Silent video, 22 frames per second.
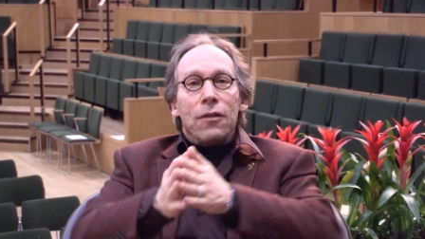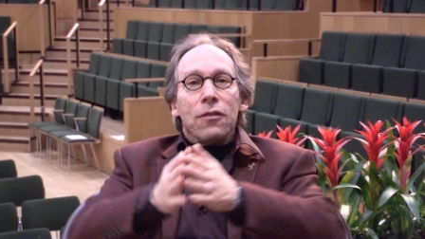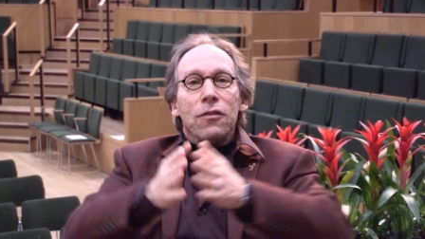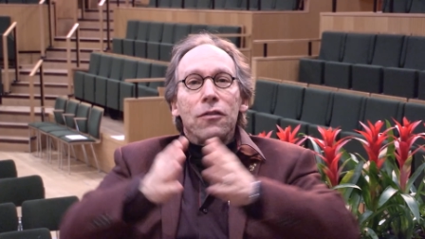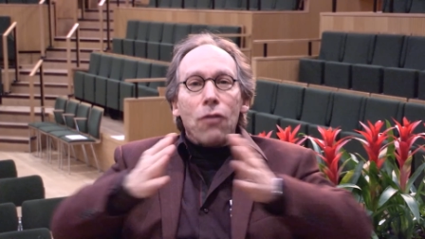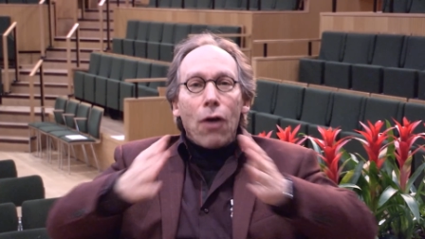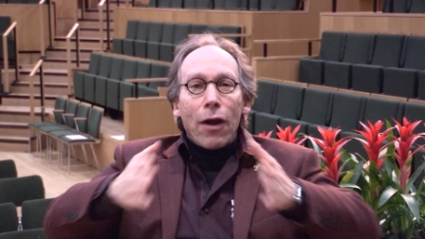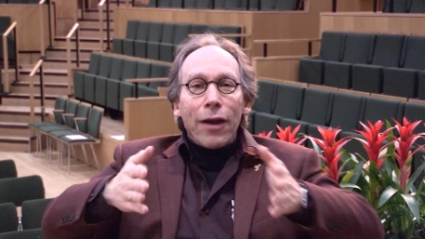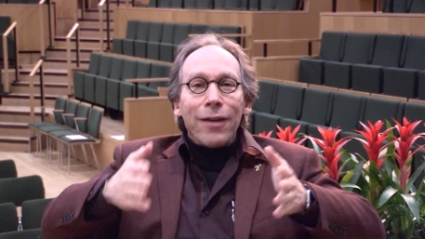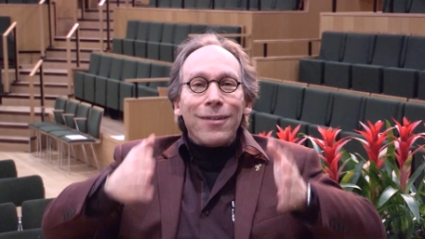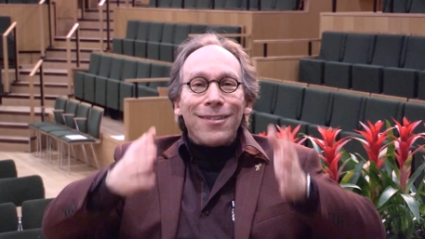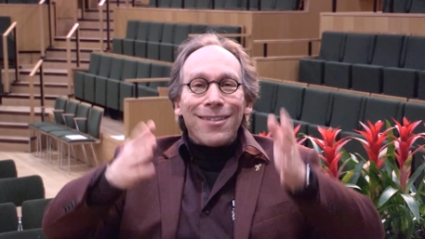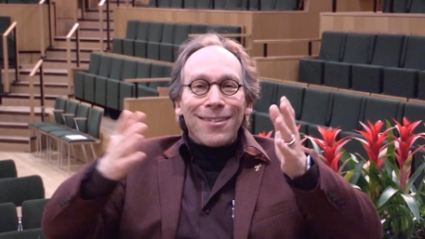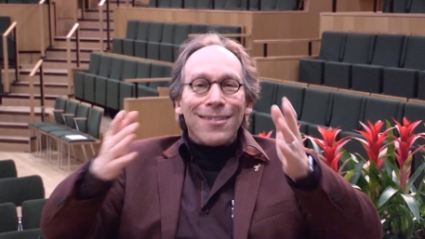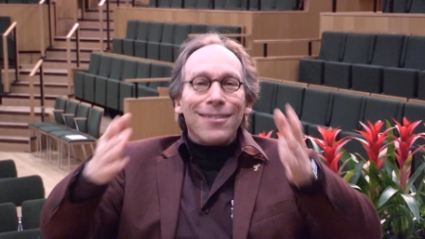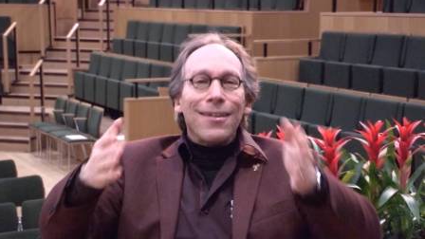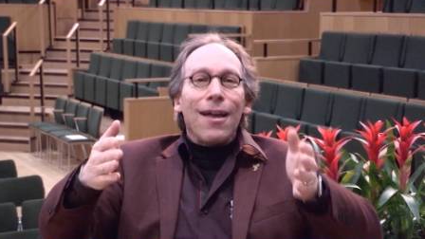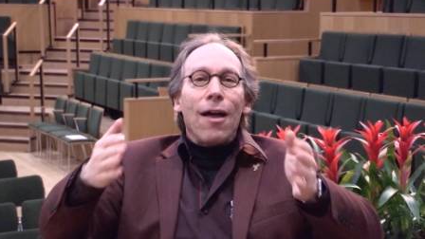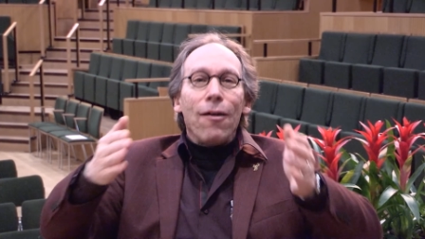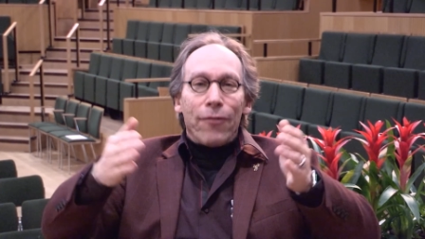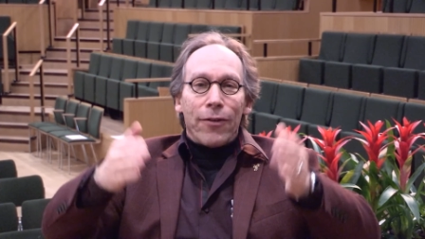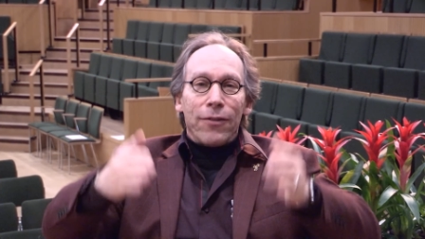Science
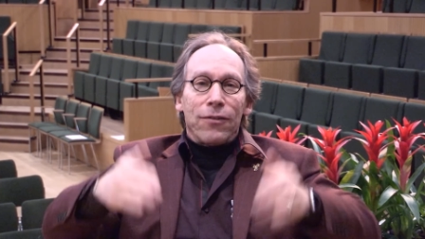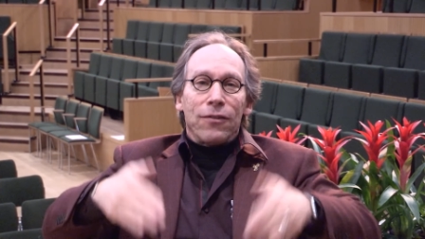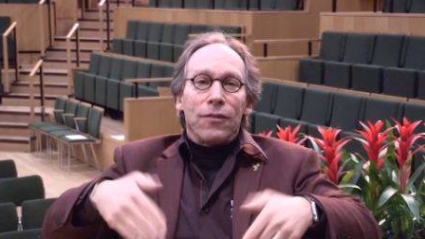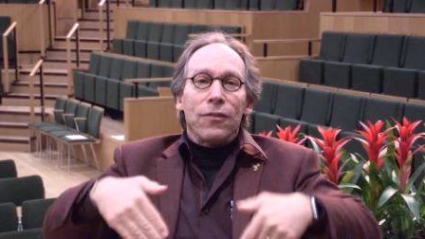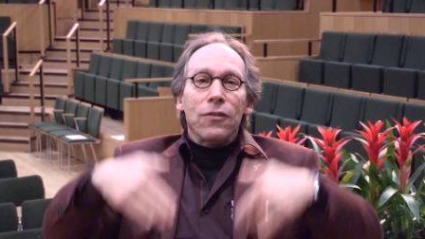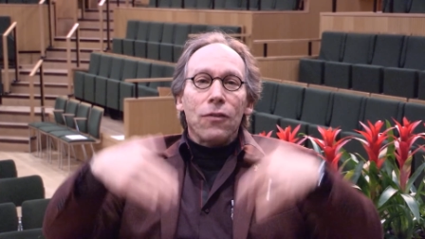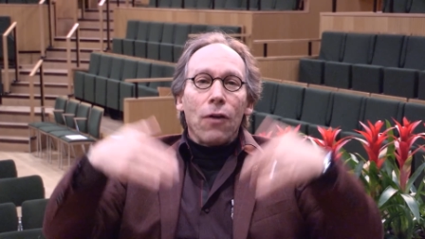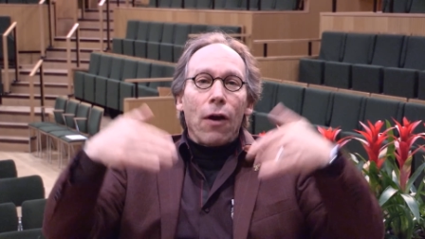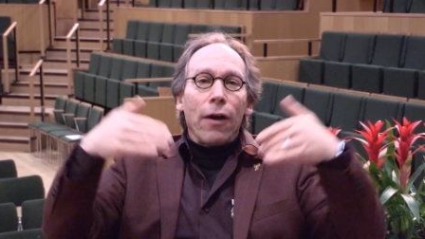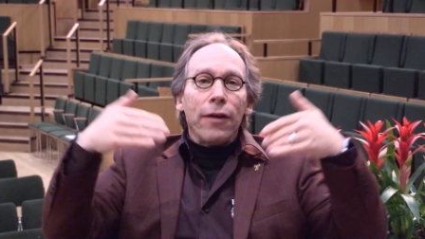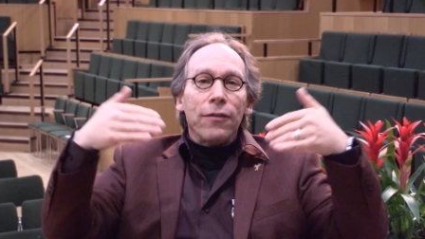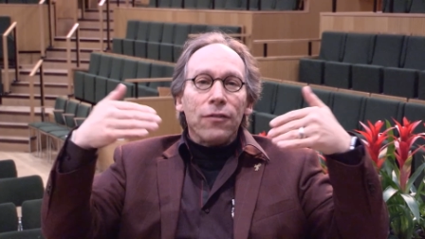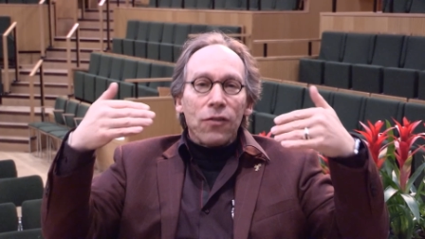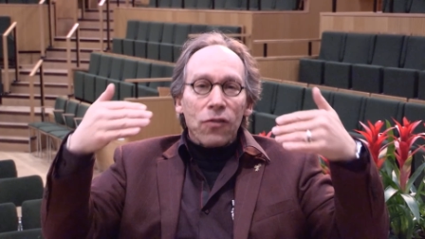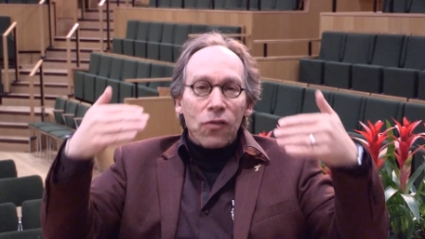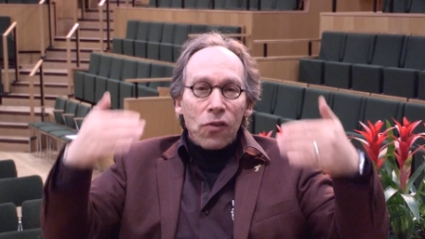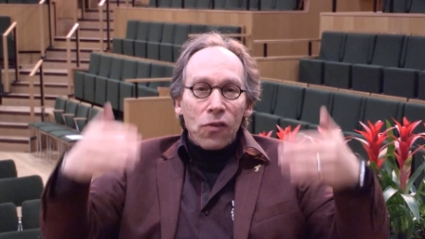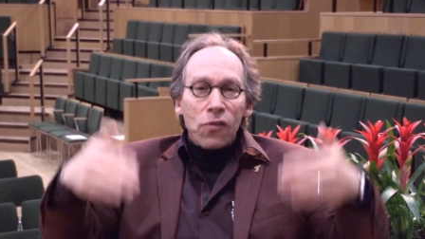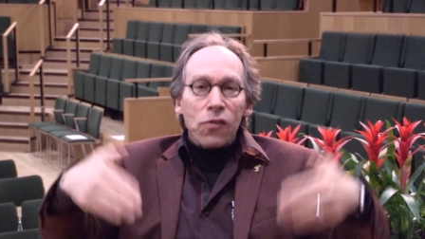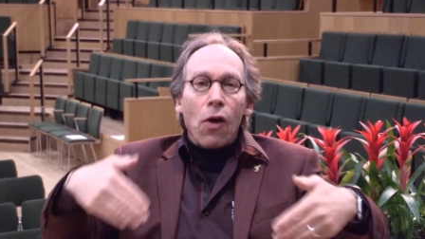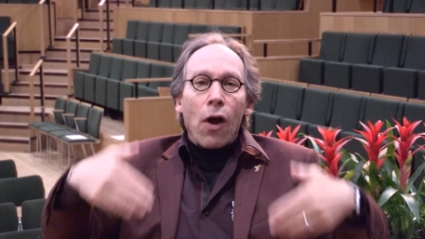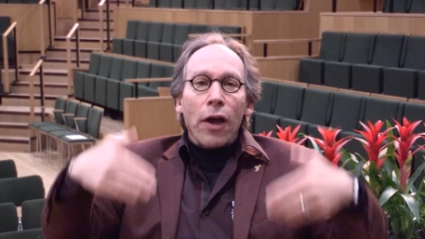itself isn't. Science is
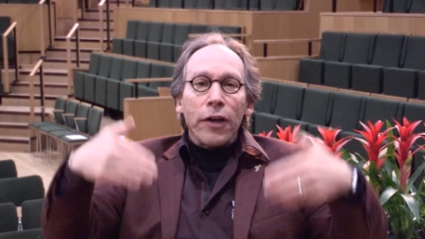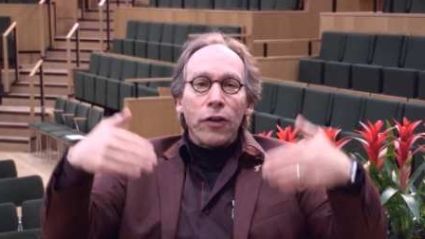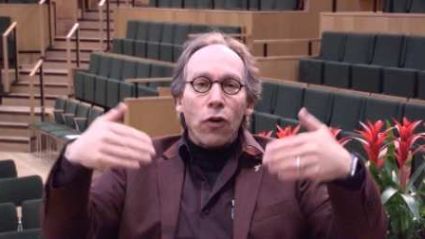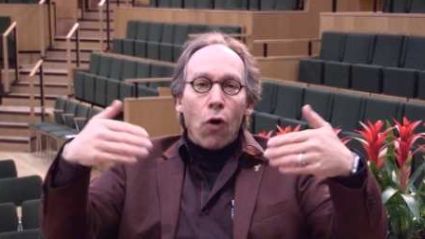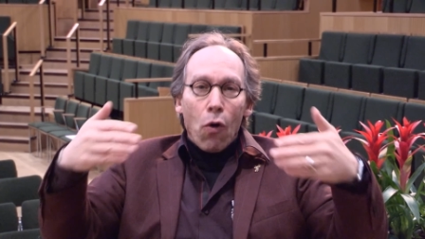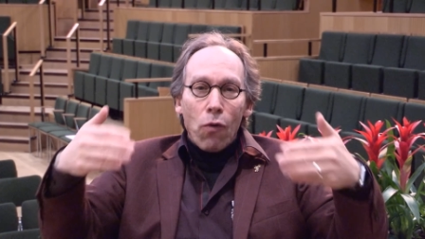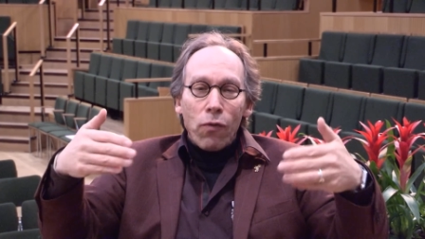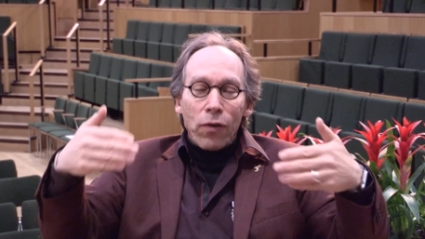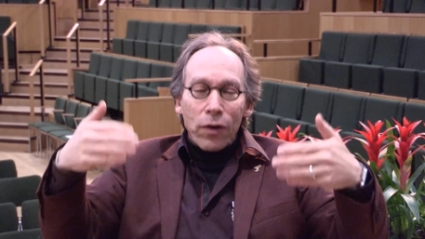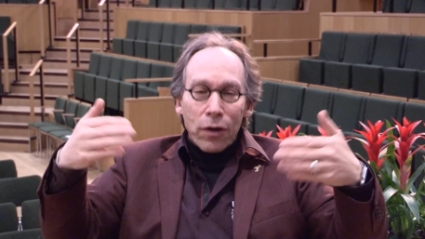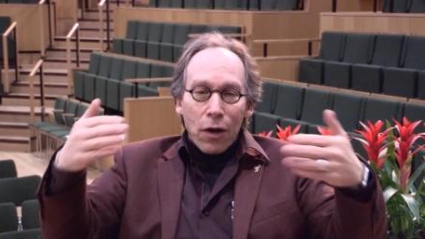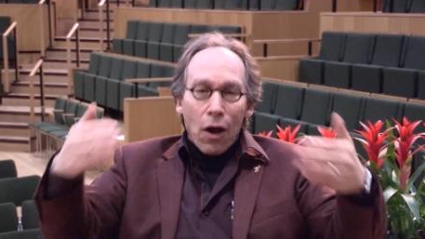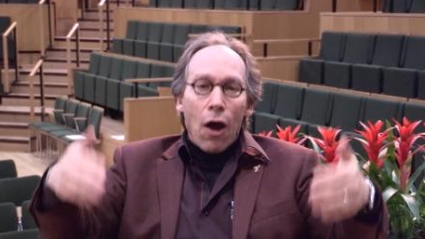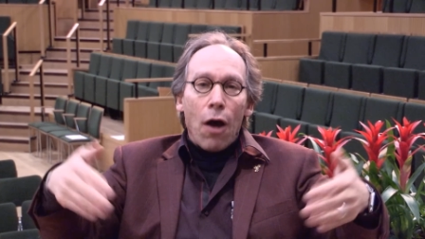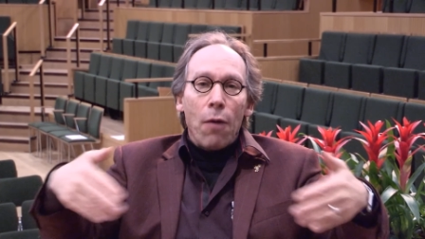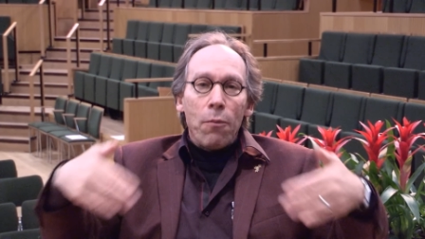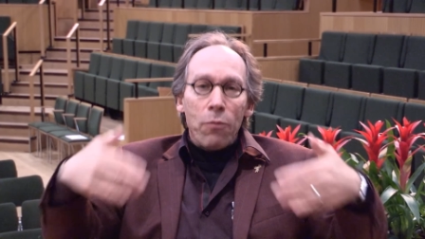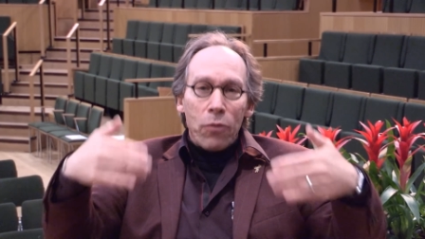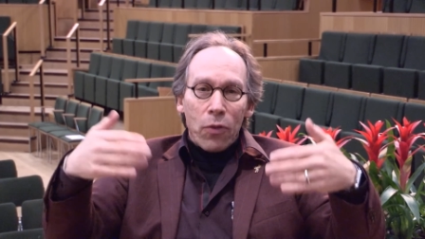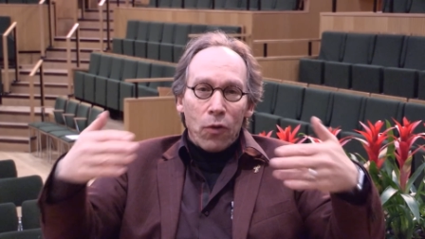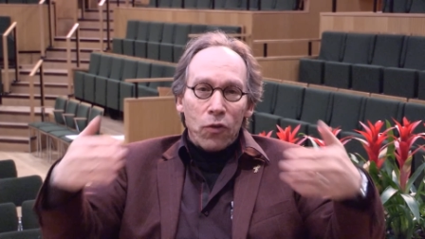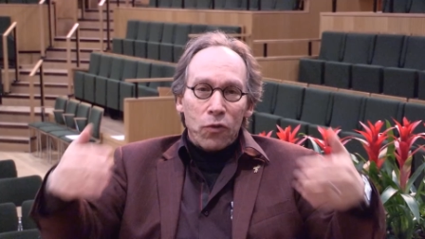designed to
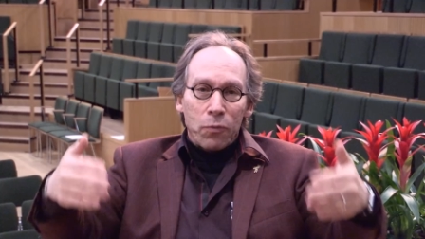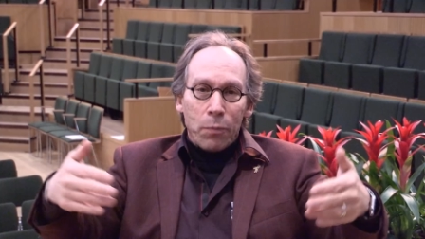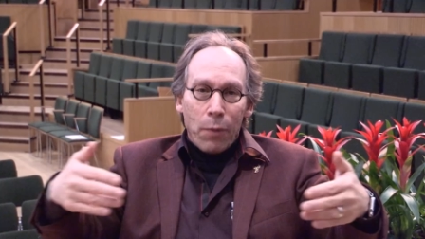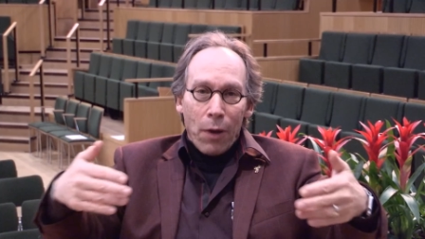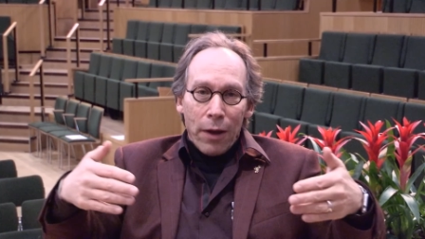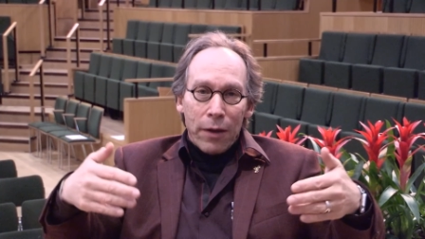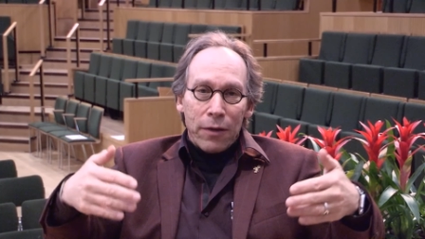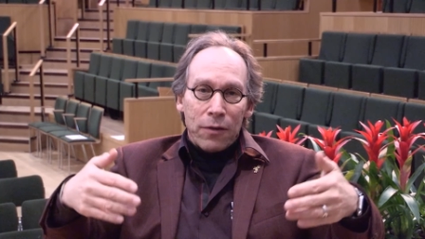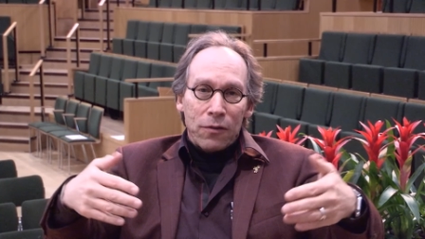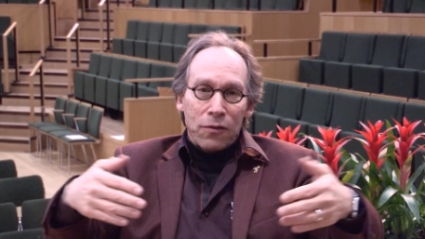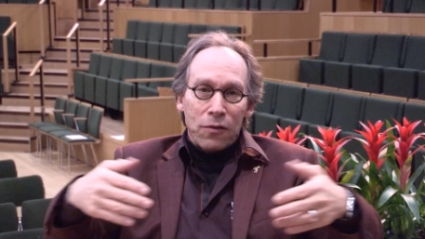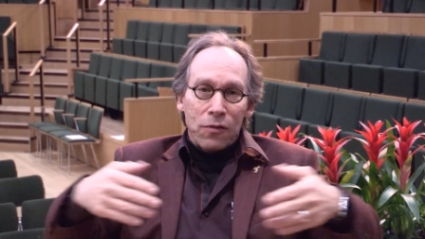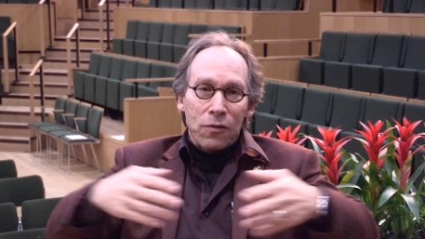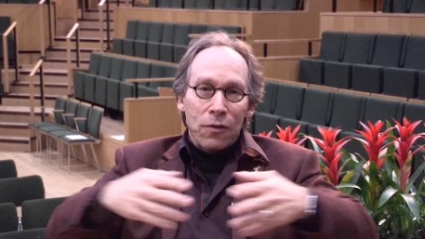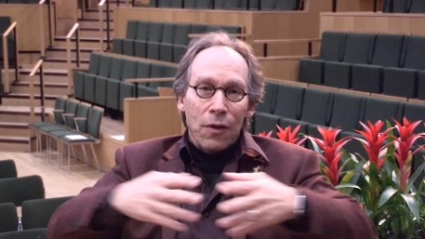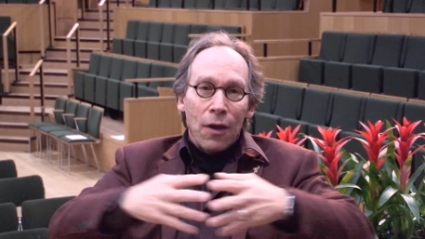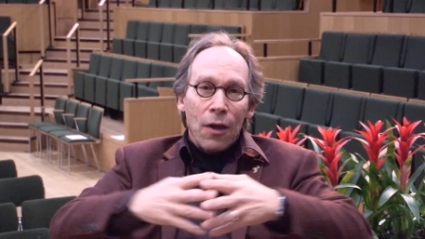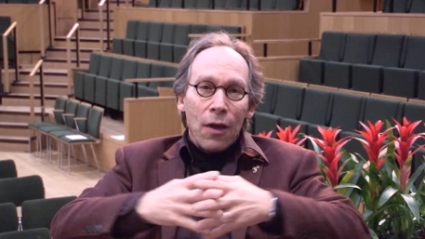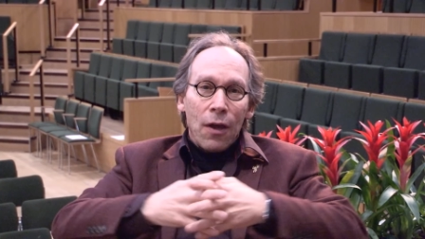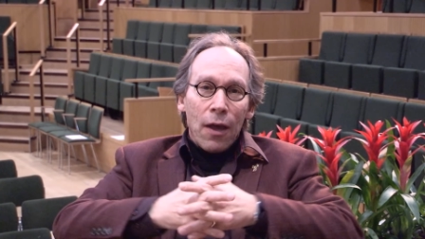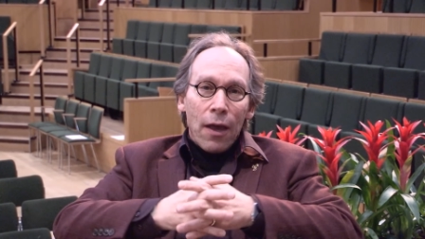overcome those biases.